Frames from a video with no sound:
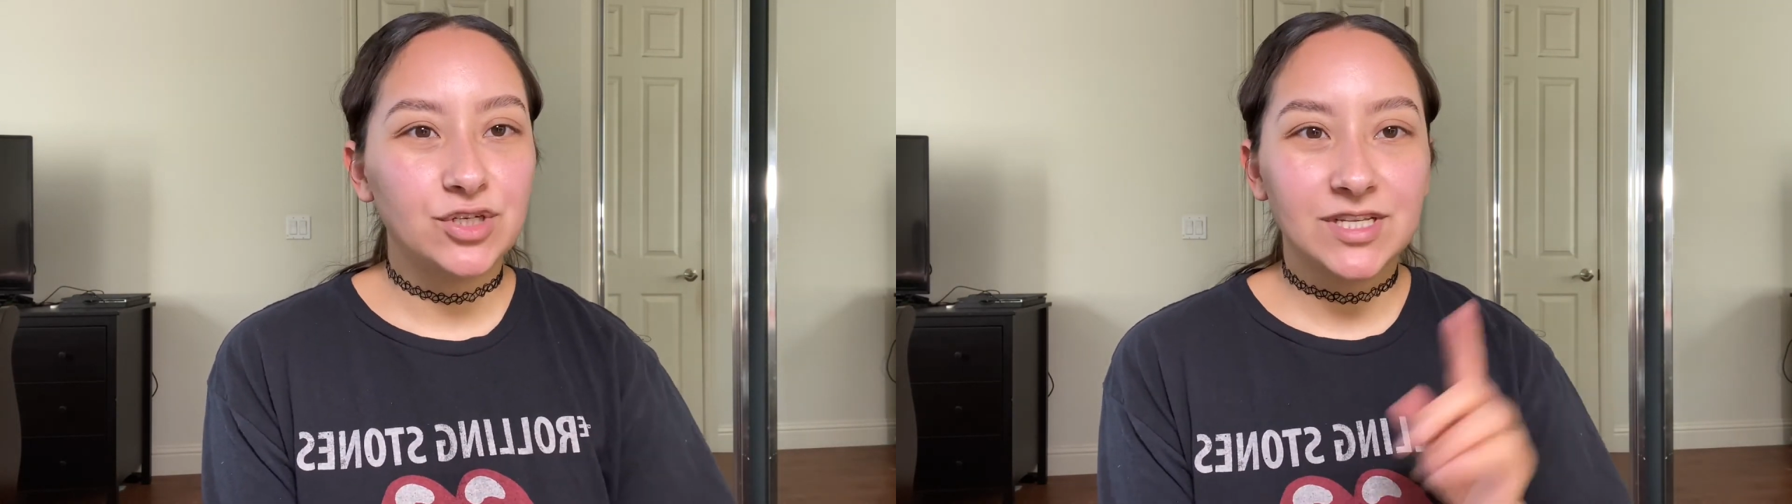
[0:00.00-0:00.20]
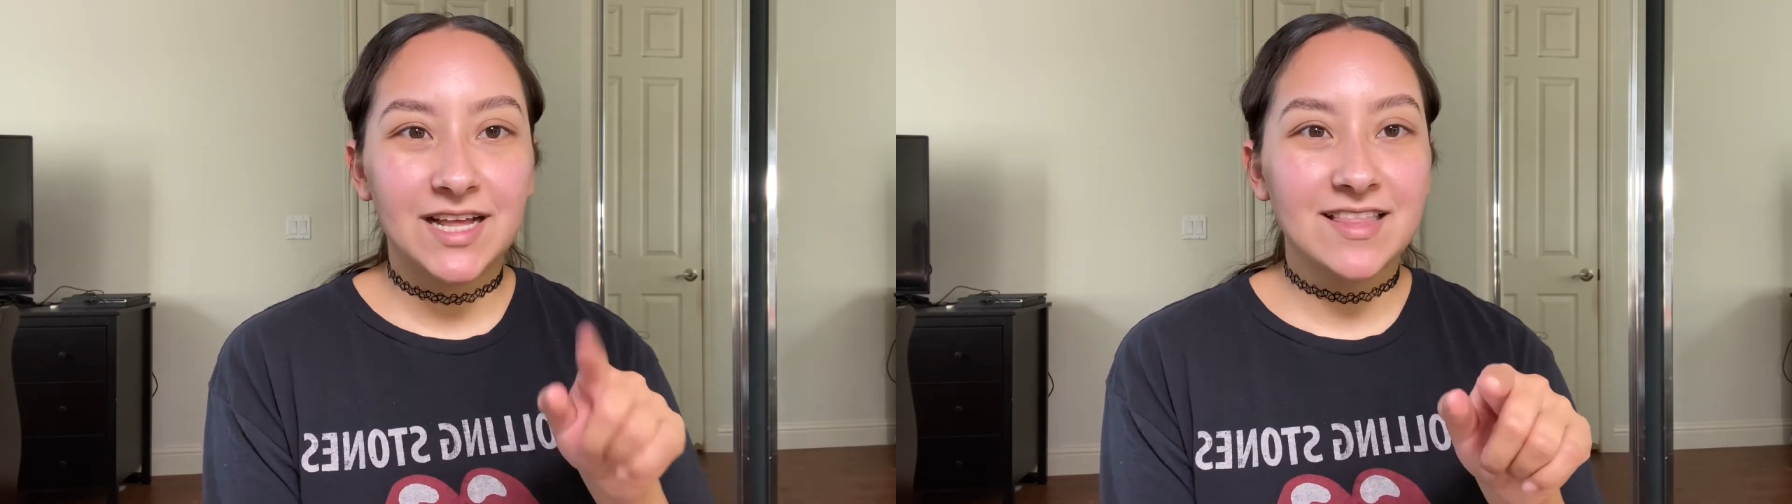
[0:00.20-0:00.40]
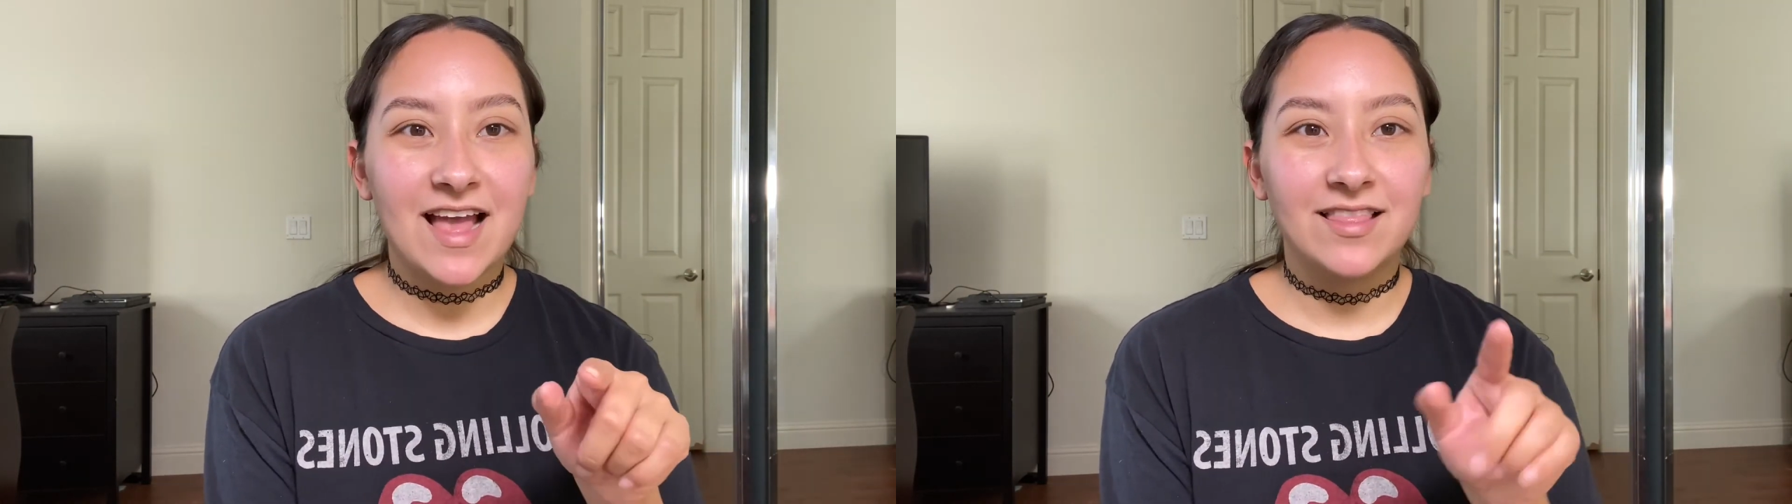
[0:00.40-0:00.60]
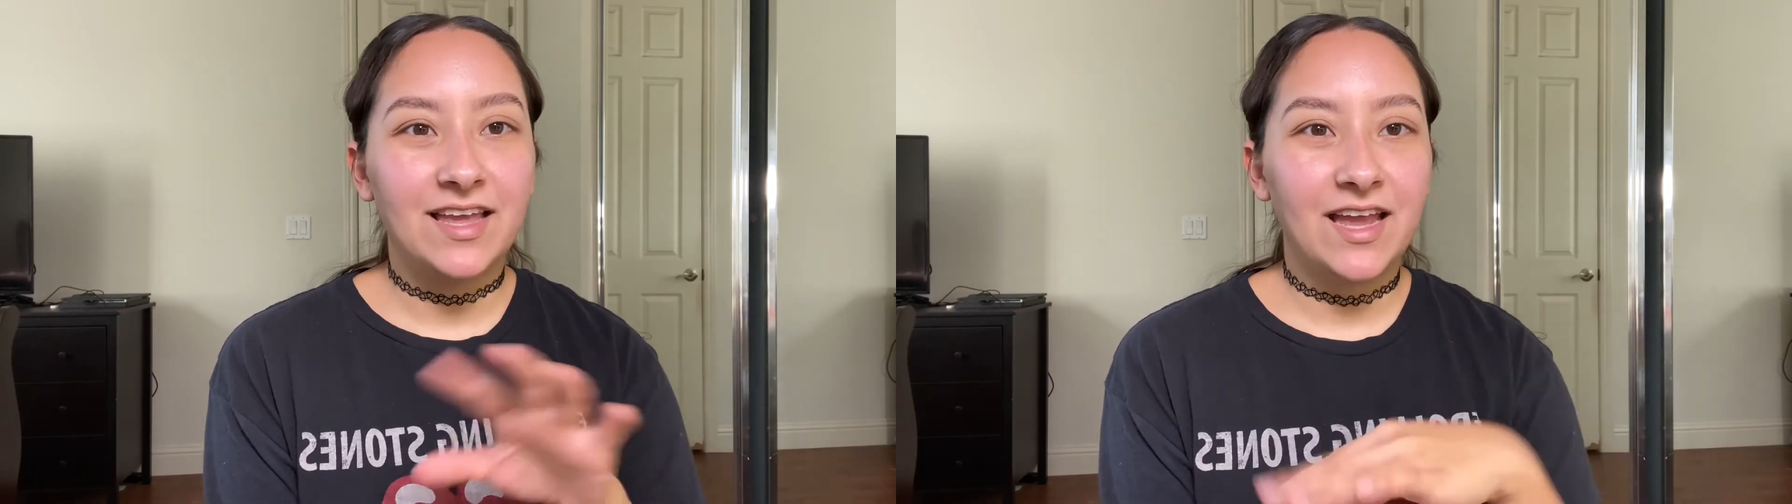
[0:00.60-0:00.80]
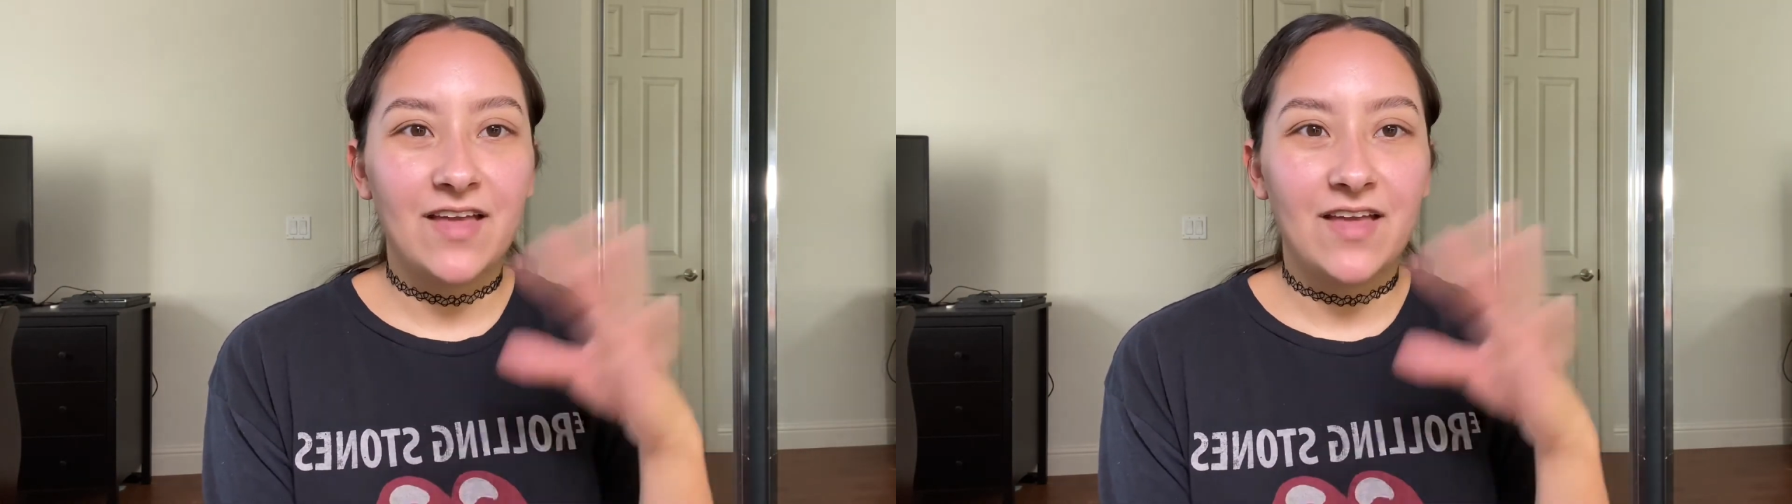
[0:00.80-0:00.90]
just click that link,